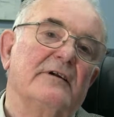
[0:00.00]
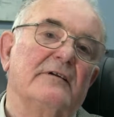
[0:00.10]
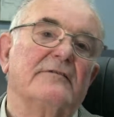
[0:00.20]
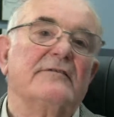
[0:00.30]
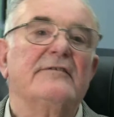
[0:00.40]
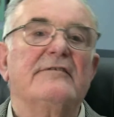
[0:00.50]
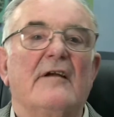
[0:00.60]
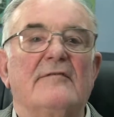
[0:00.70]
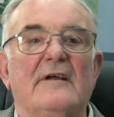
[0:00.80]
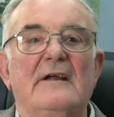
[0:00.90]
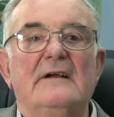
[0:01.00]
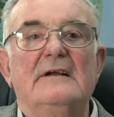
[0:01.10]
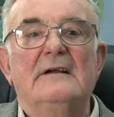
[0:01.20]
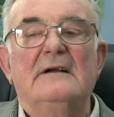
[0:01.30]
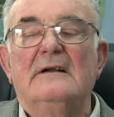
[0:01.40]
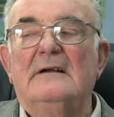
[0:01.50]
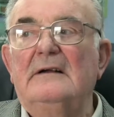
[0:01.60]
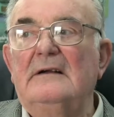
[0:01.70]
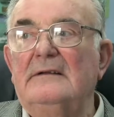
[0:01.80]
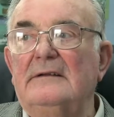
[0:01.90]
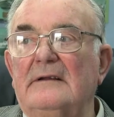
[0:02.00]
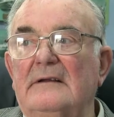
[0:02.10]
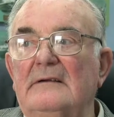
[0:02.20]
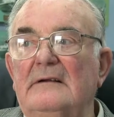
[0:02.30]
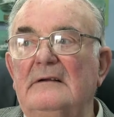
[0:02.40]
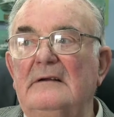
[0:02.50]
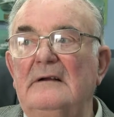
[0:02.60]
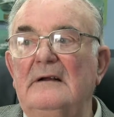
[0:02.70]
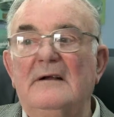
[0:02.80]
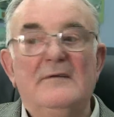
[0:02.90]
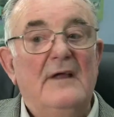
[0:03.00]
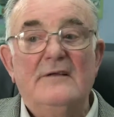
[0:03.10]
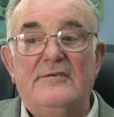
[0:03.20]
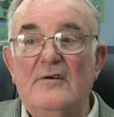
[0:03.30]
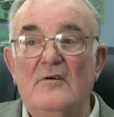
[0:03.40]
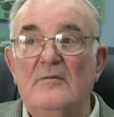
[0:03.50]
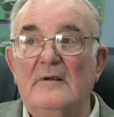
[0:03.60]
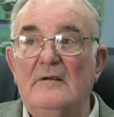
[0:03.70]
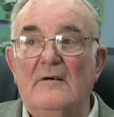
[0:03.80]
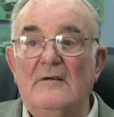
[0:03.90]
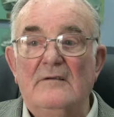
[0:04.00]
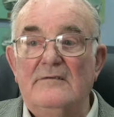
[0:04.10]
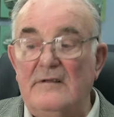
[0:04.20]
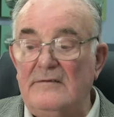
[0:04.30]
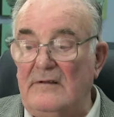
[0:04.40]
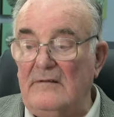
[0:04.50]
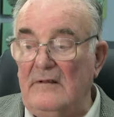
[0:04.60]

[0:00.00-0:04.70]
it is and stuff like that. And that's all. That's just.